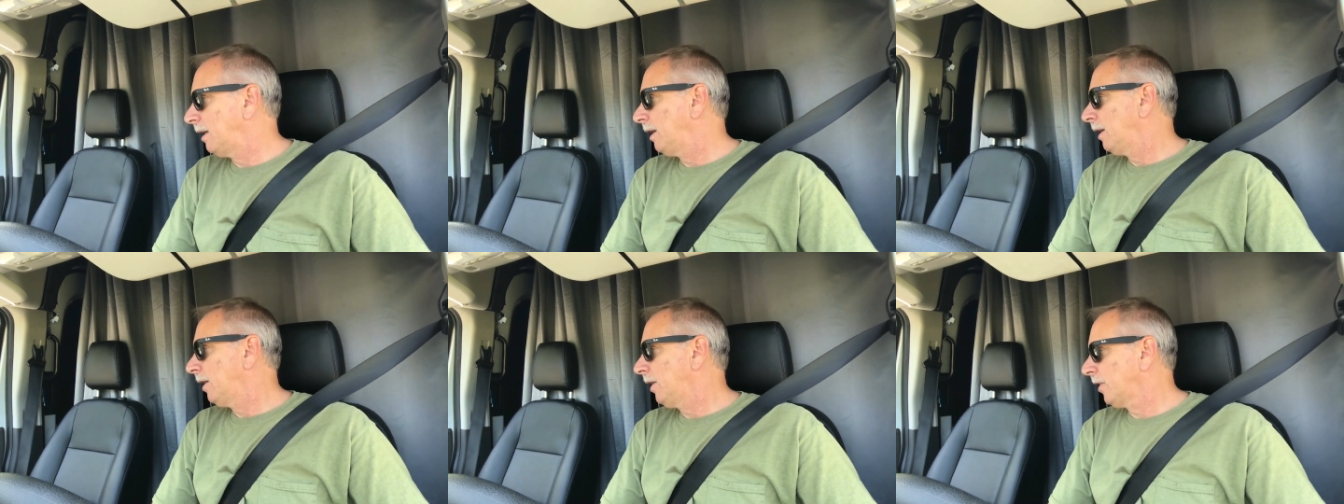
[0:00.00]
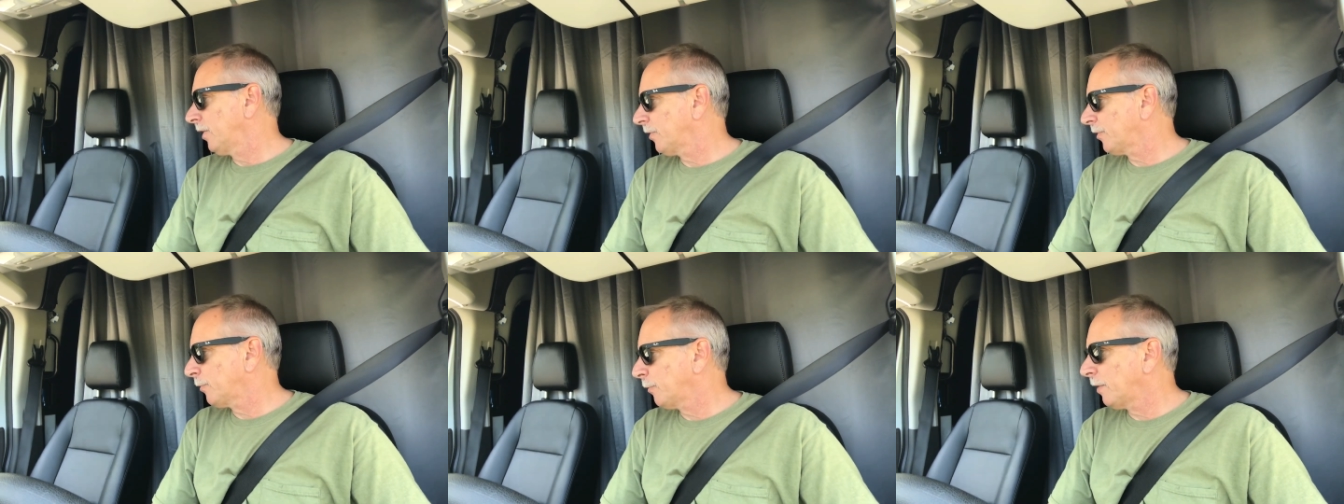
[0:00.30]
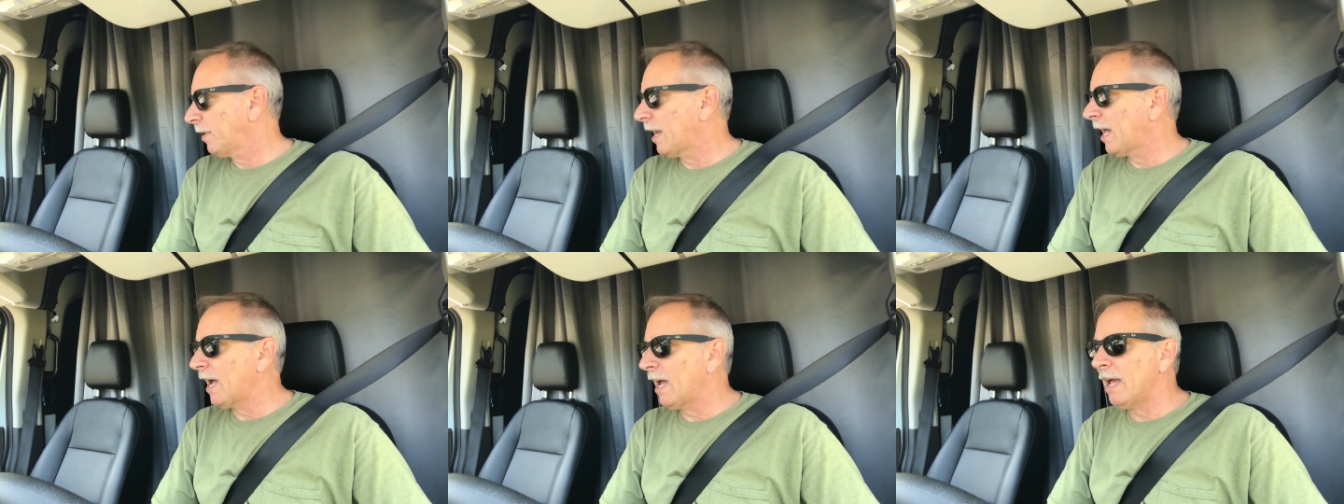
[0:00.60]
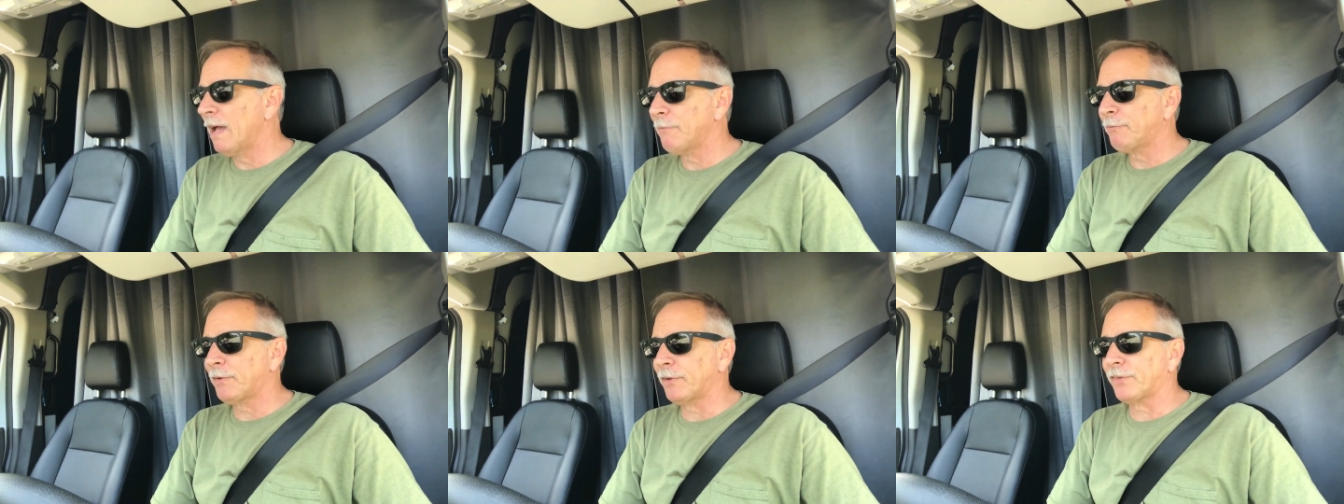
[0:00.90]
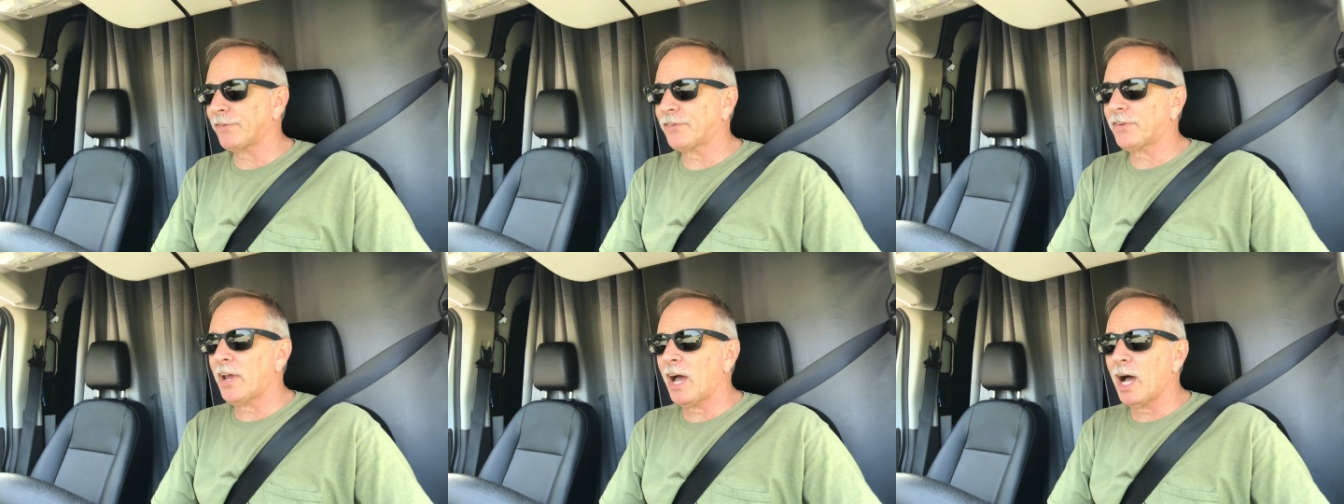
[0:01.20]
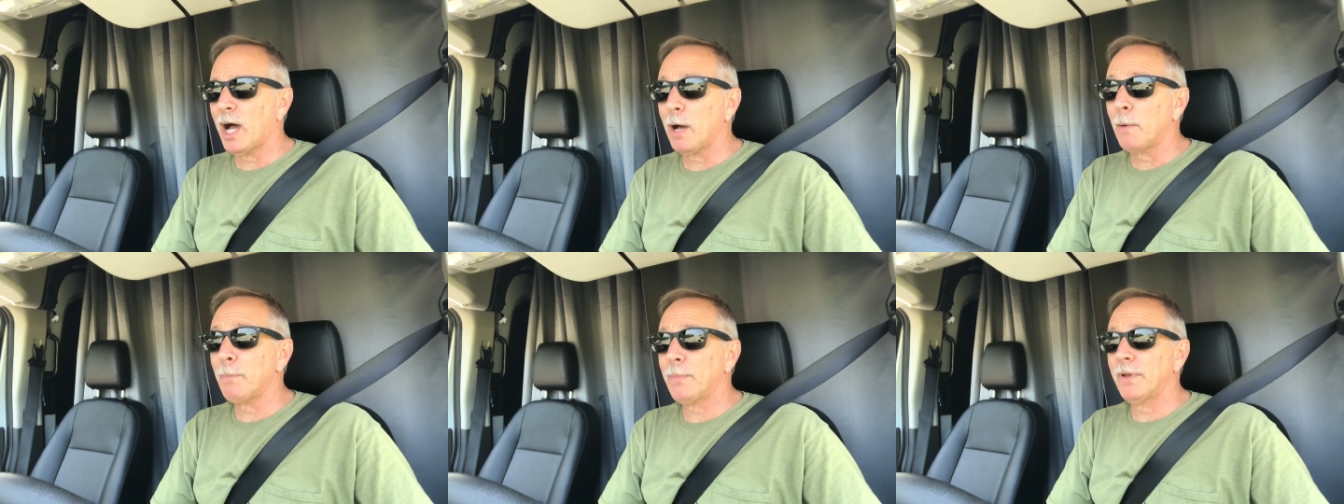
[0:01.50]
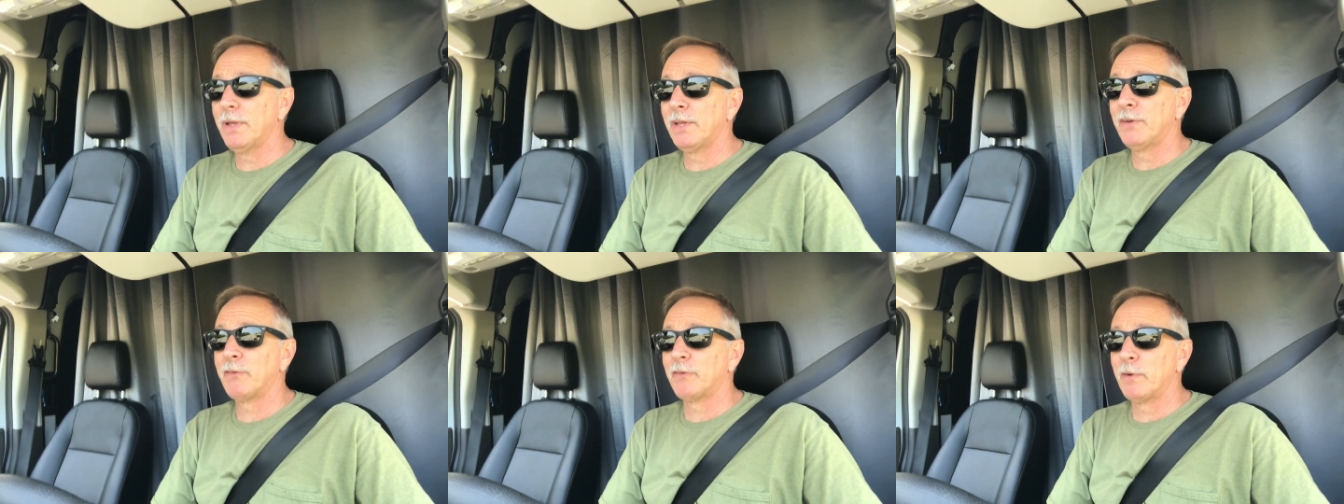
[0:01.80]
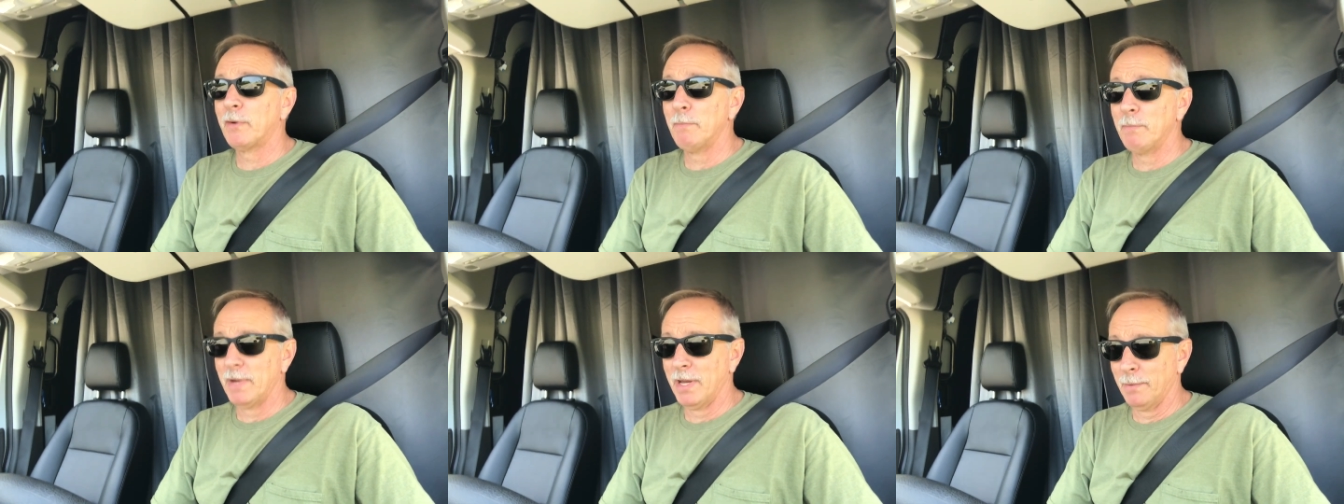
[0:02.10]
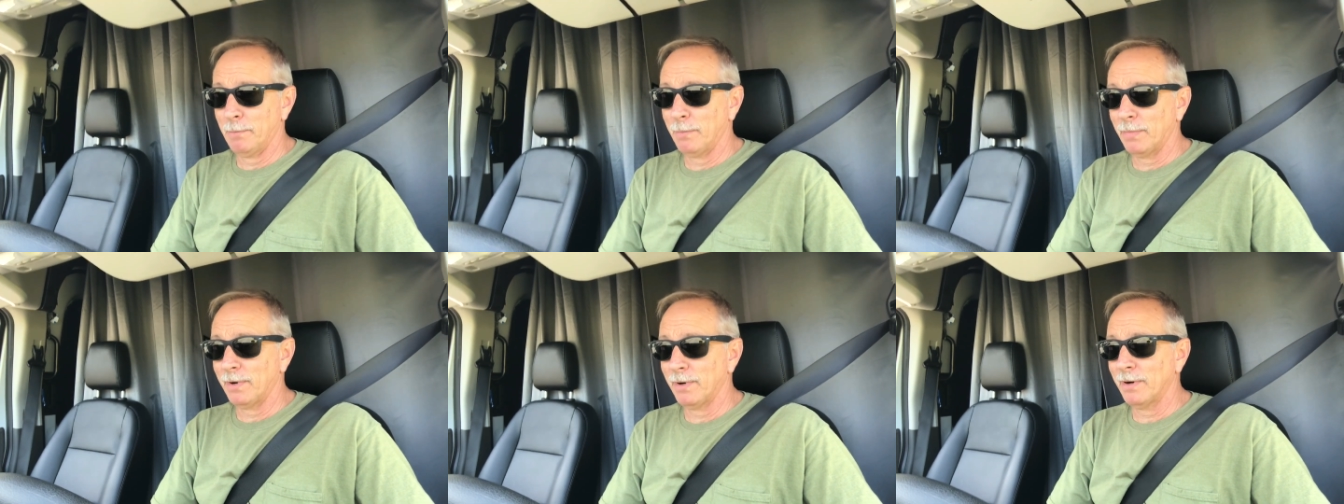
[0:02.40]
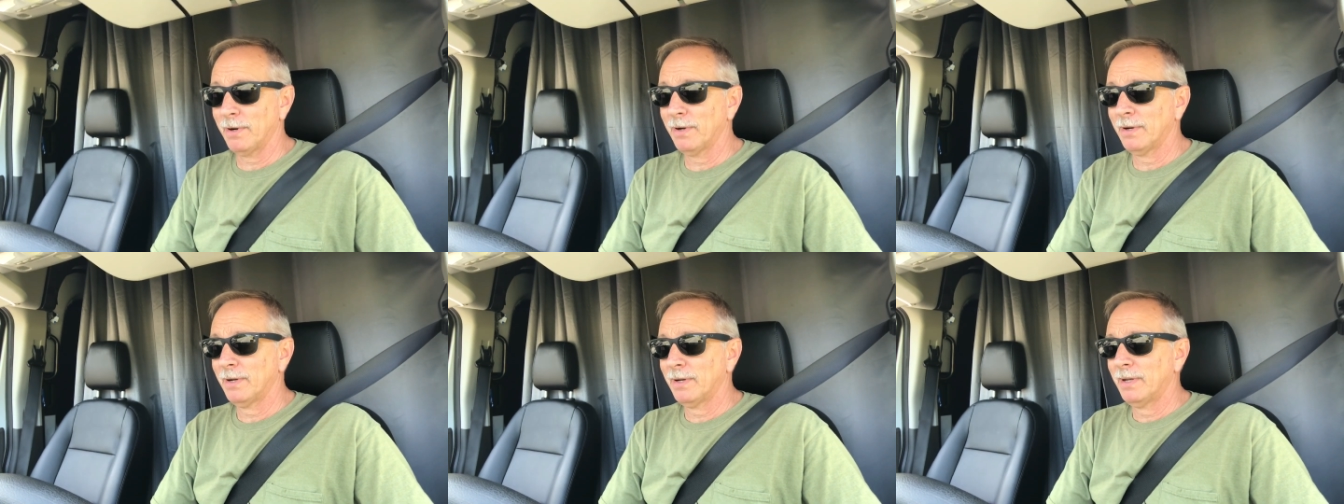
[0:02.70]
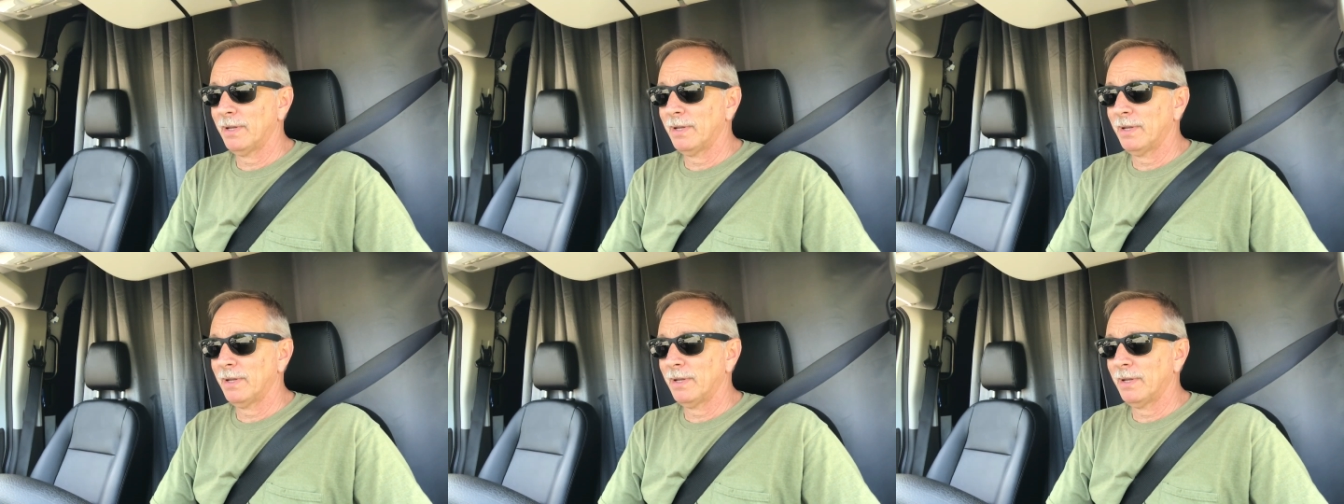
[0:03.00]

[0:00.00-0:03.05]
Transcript: here's what I have to stop and remember.